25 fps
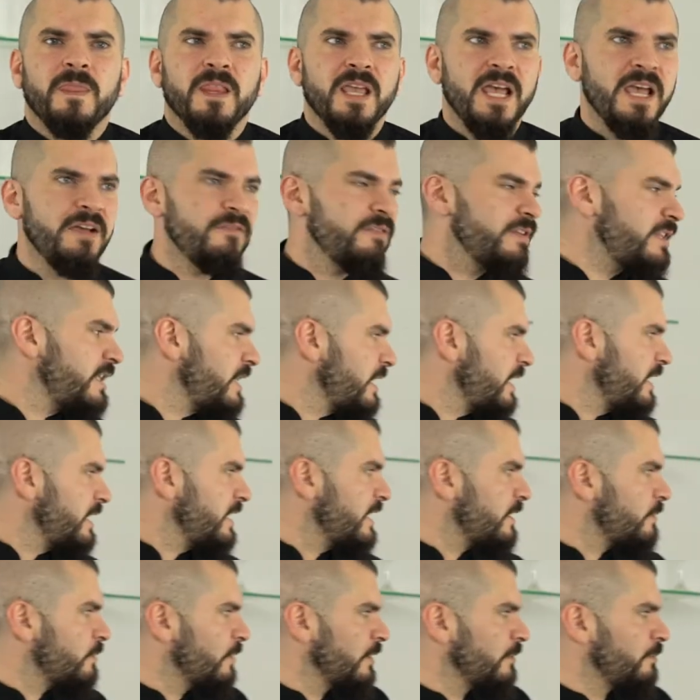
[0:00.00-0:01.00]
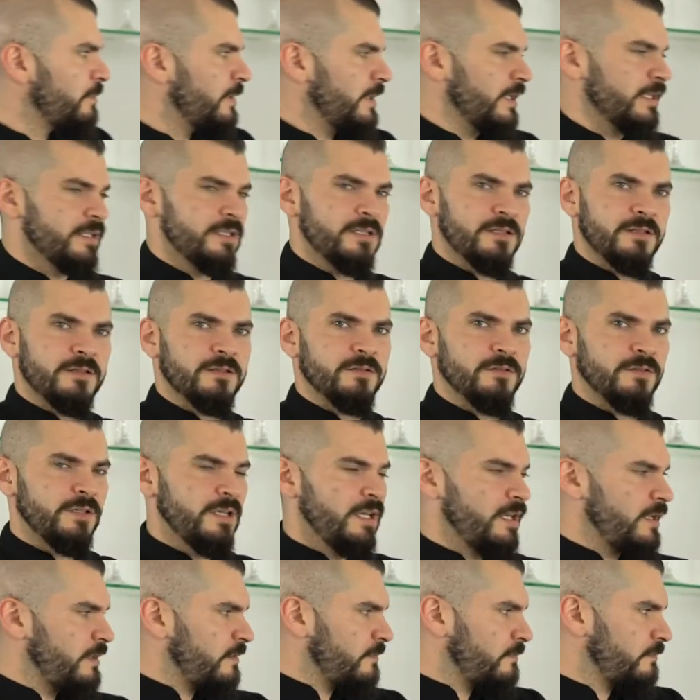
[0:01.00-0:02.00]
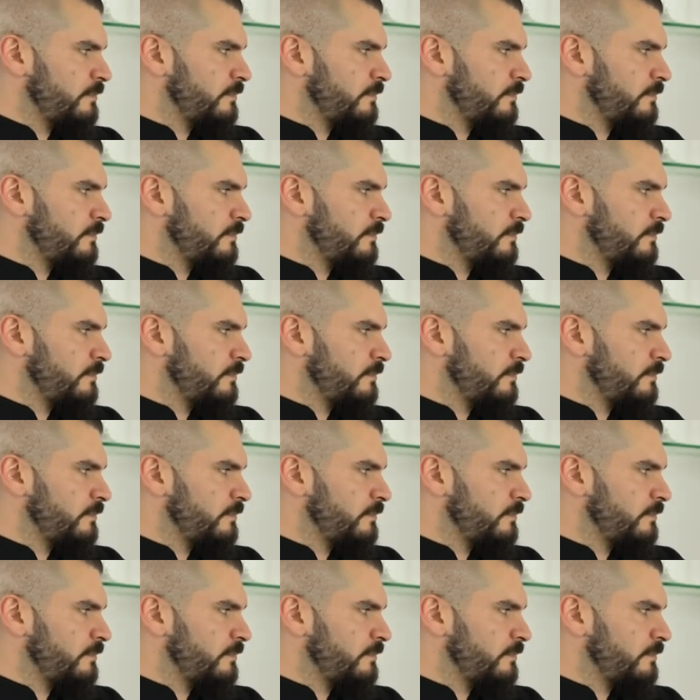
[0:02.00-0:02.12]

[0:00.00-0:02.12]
Everything in equal parts. Okay.